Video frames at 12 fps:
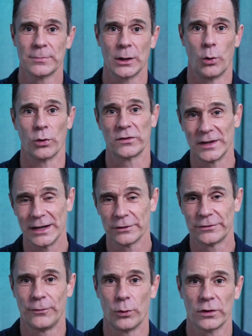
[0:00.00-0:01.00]
Or
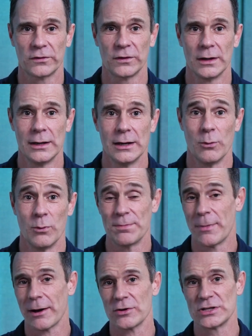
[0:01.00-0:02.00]
Salesforce with
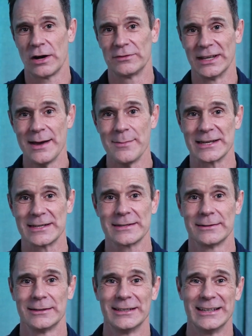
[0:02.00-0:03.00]
Microsoft Dynamics,
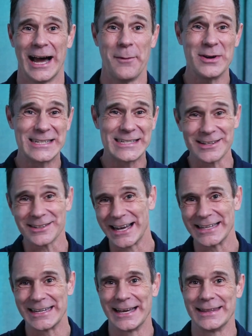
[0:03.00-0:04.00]
and we still
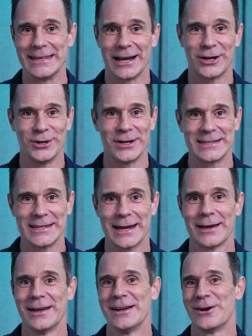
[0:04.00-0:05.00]
can't get the account
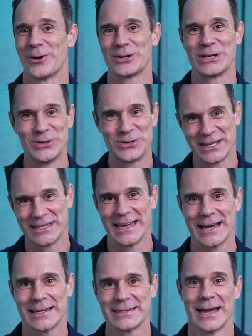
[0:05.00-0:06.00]
exec or solution
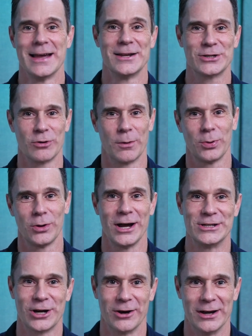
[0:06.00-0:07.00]
execs to reply to our